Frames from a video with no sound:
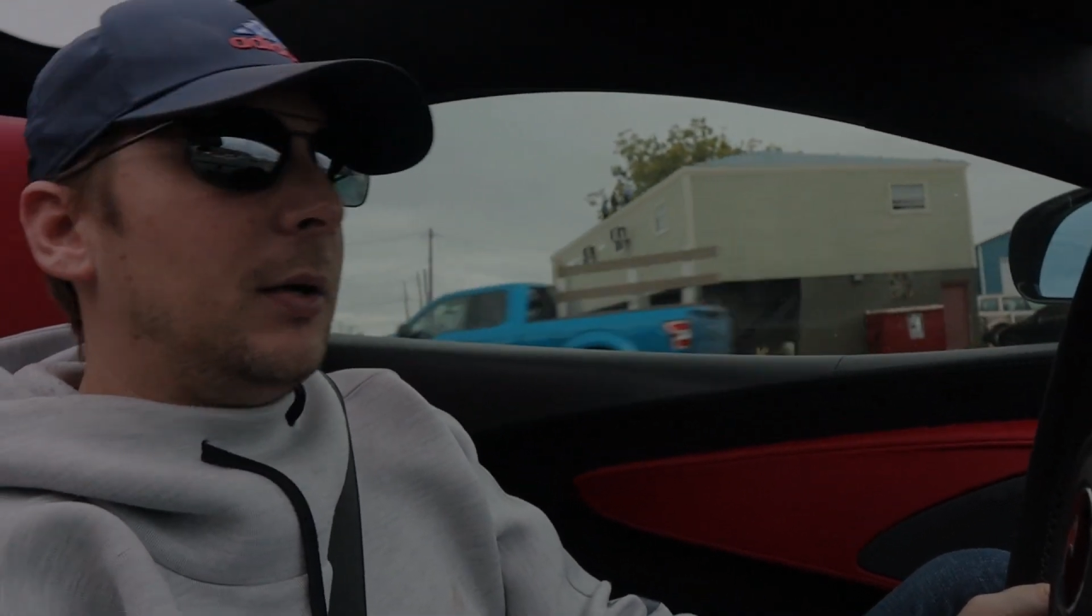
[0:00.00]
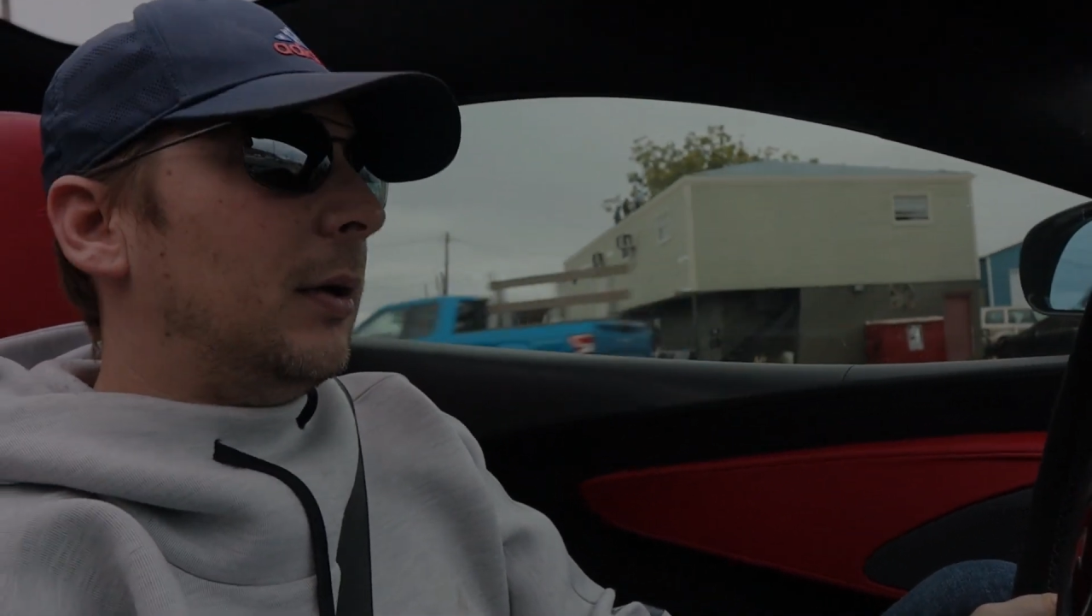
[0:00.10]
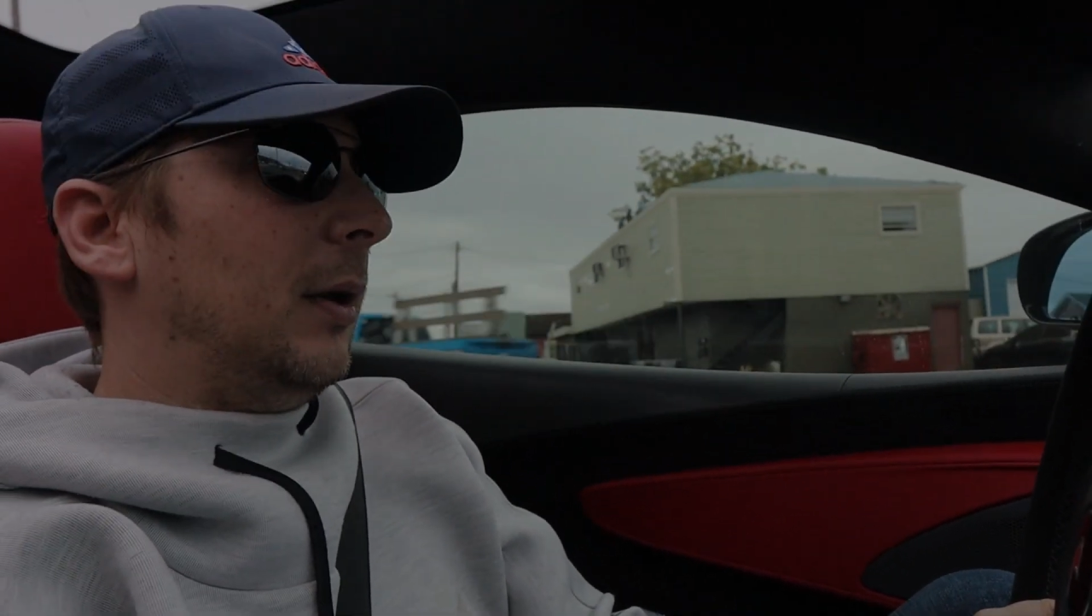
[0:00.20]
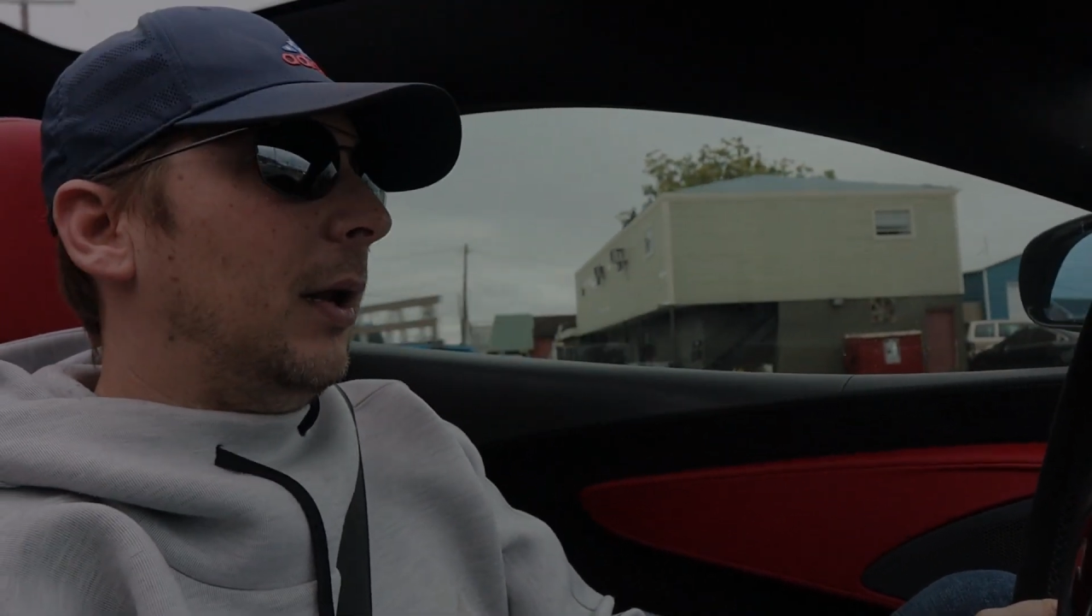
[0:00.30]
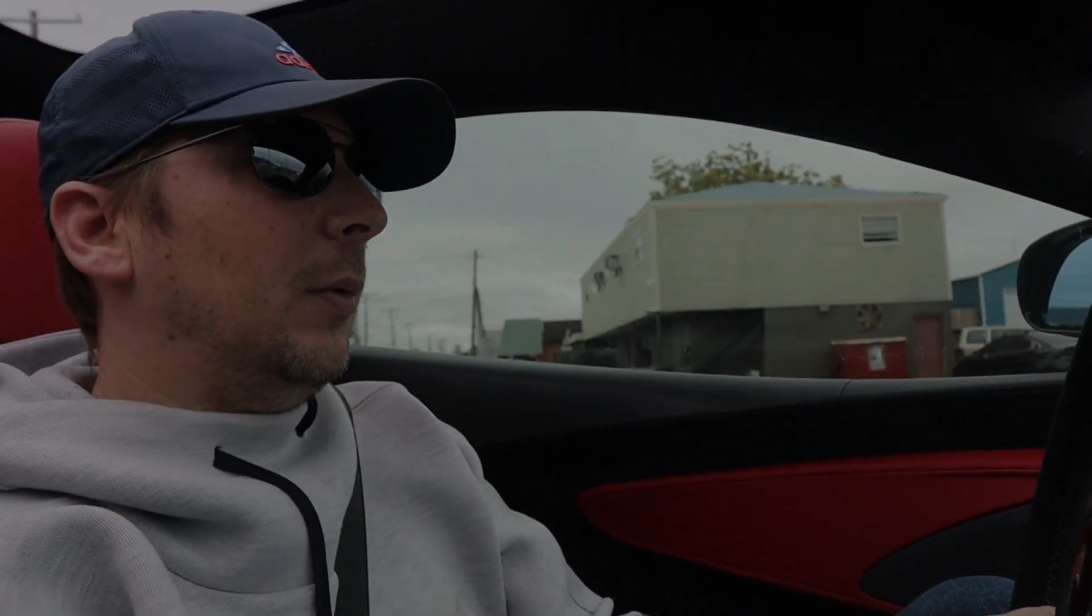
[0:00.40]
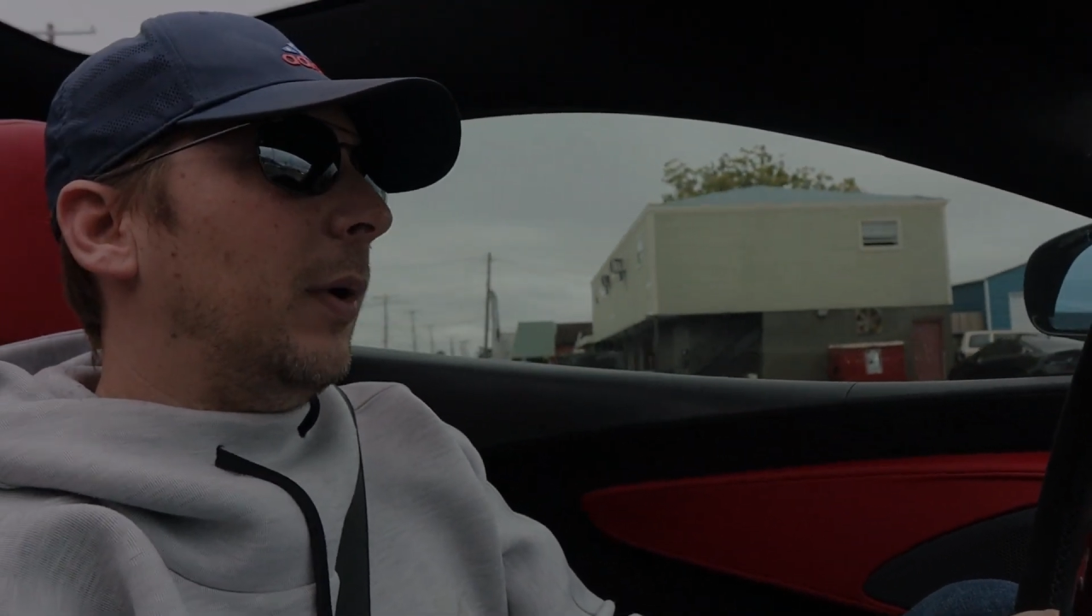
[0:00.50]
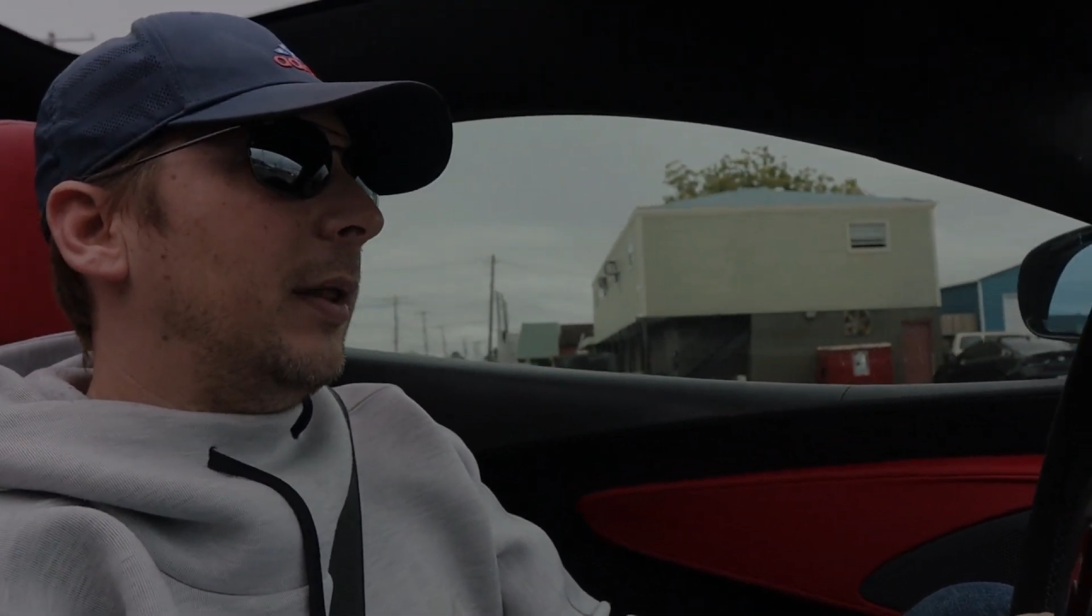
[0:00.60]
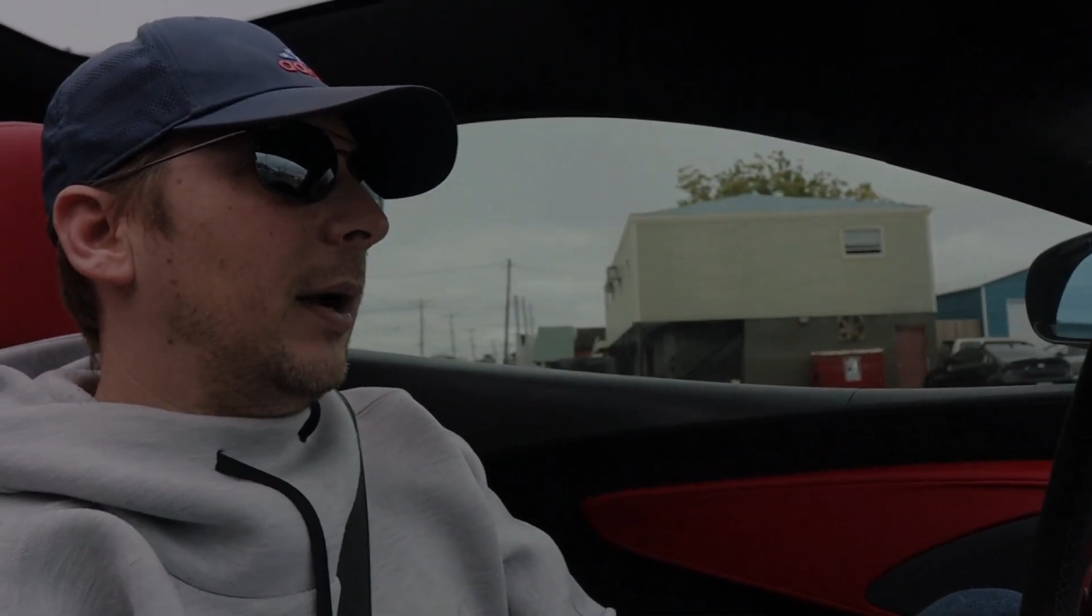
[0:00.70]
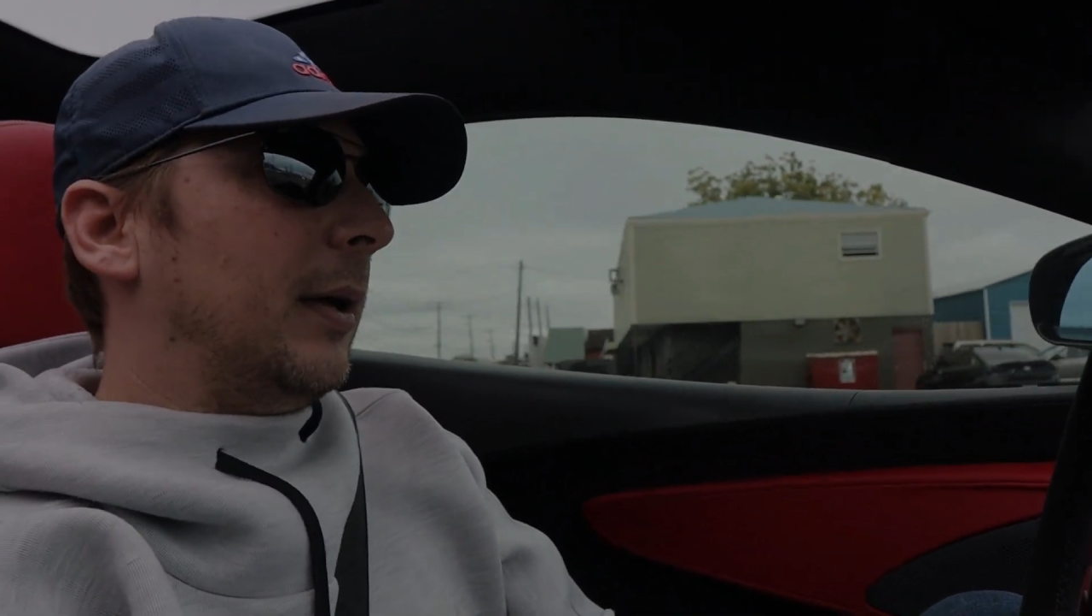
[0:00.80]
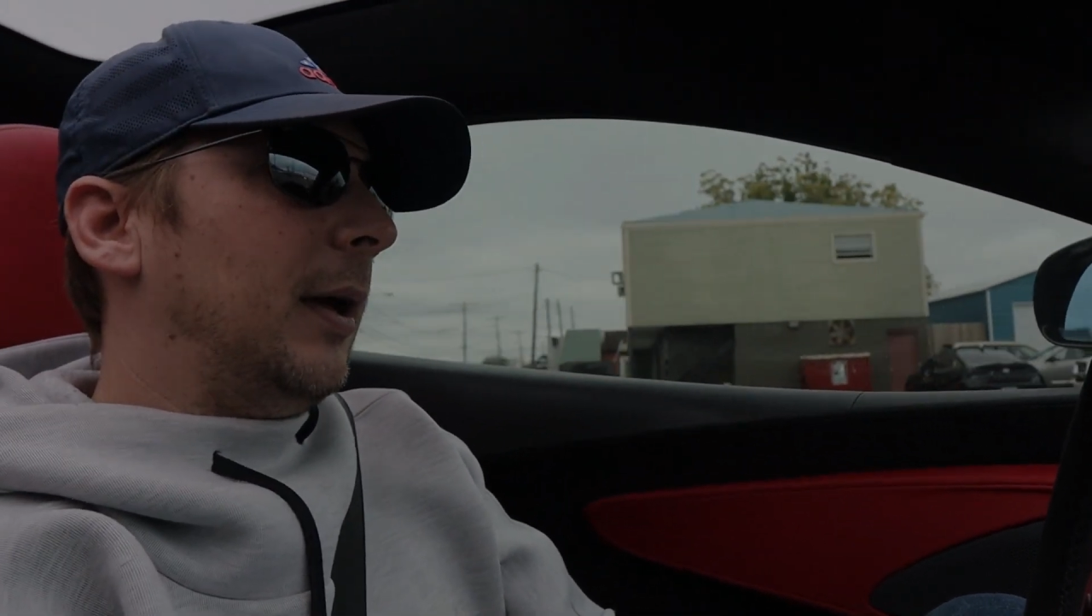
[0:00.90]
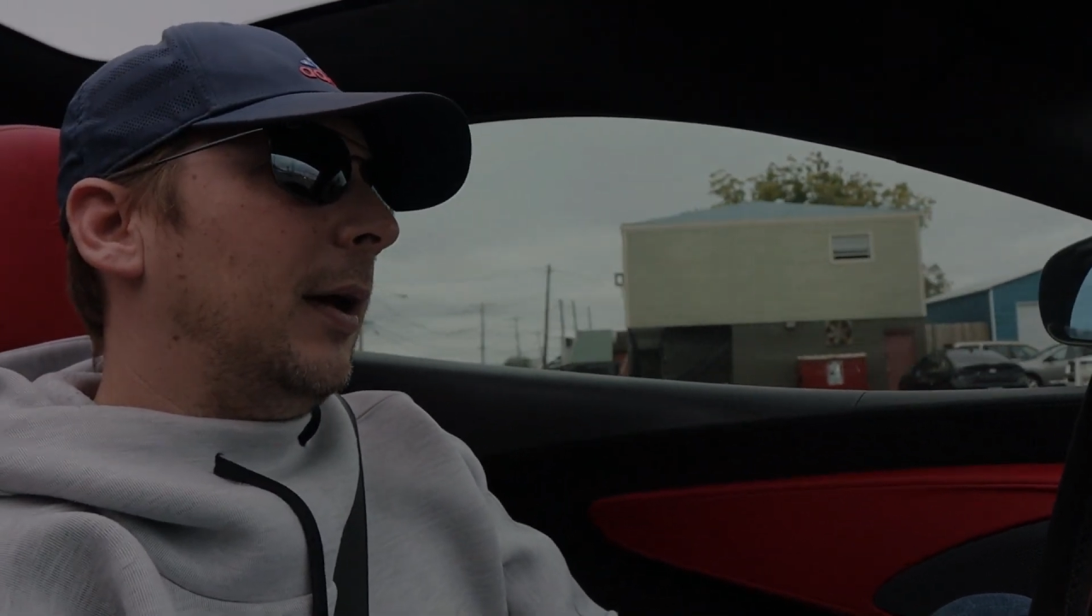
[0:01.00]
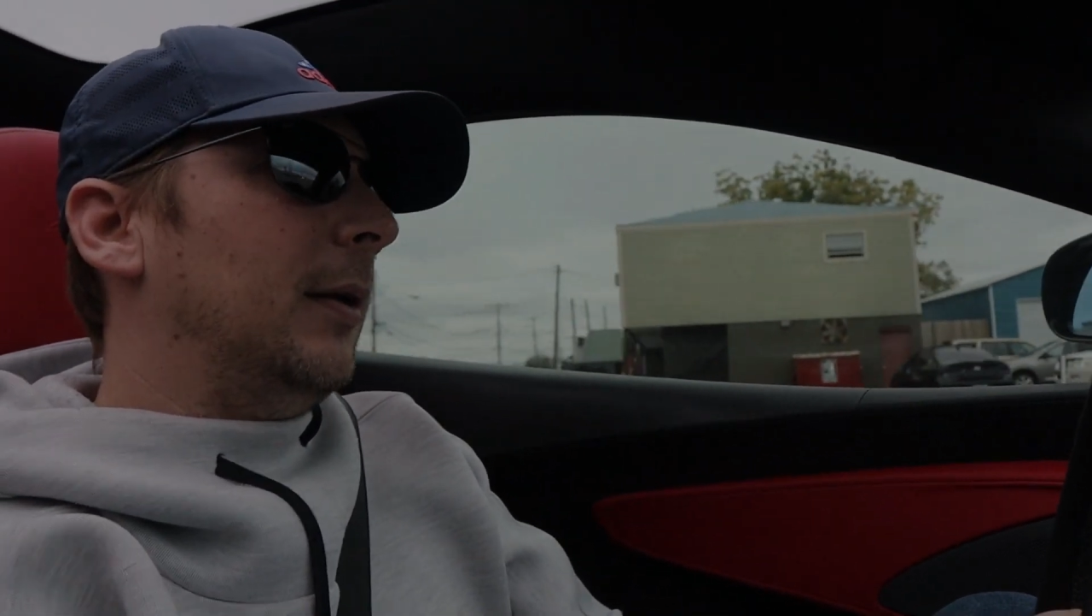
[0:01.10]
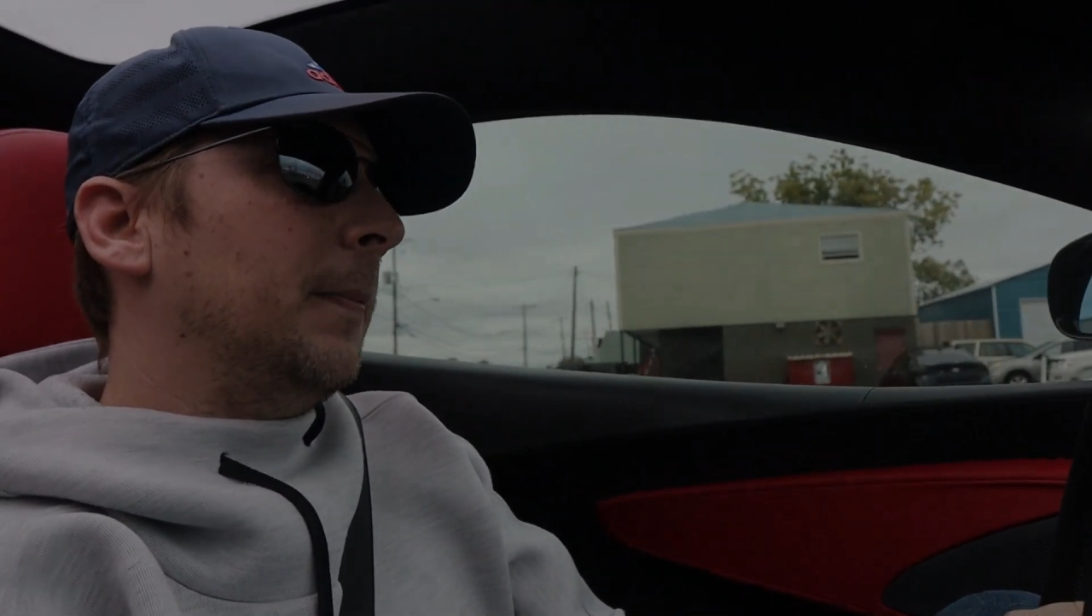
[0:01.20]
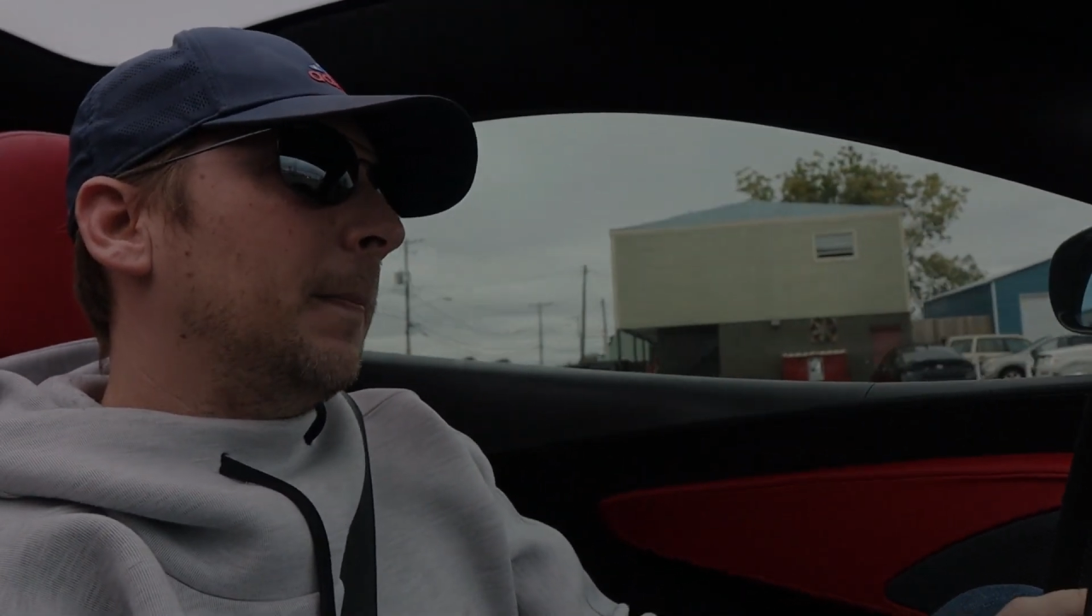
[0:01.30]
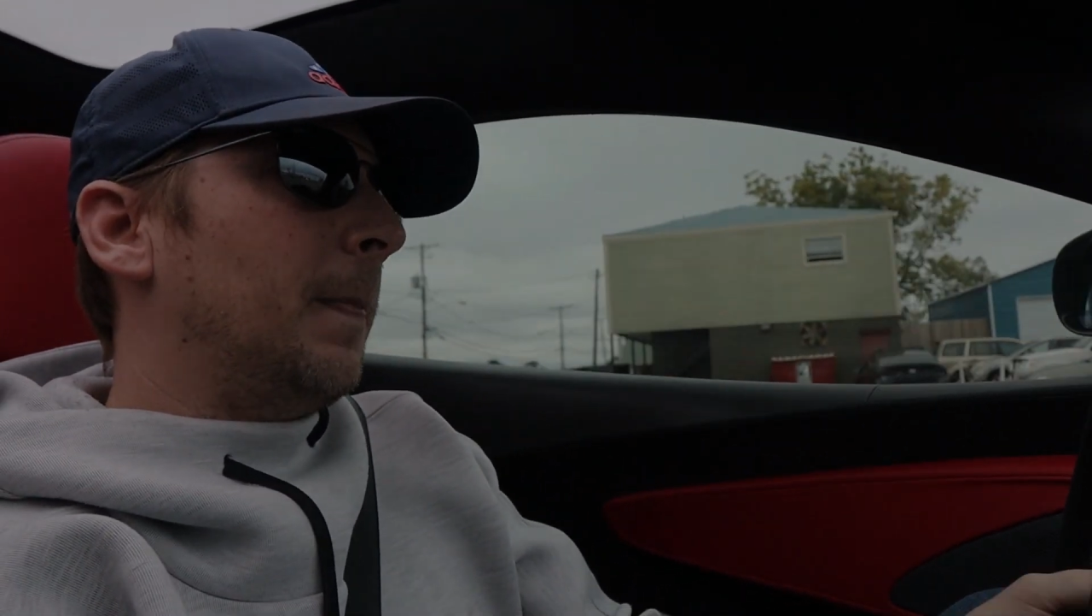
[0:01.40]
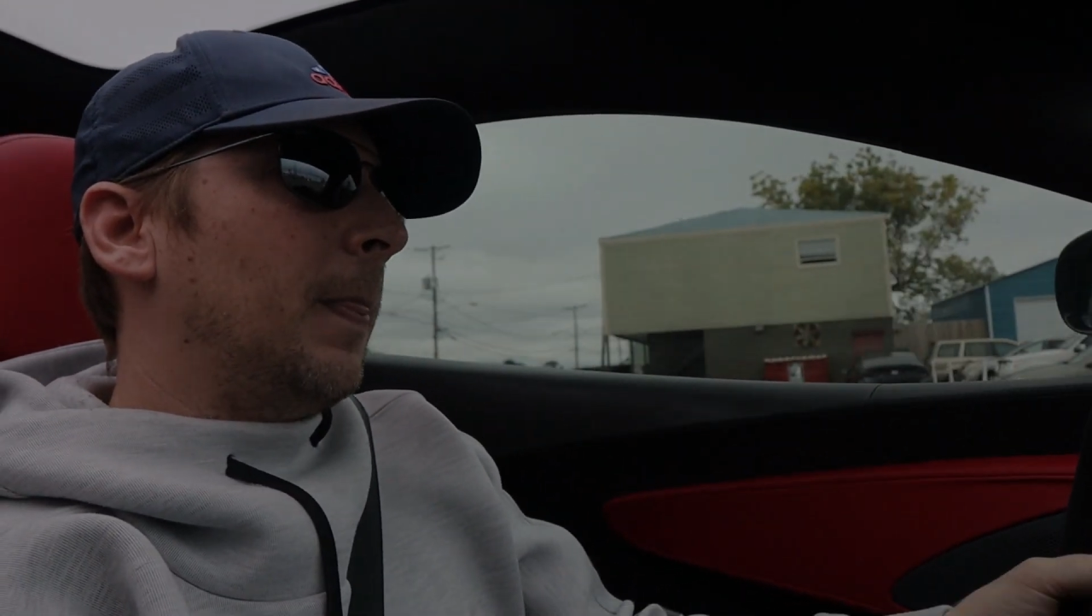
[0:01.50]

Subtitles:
in any way that I can.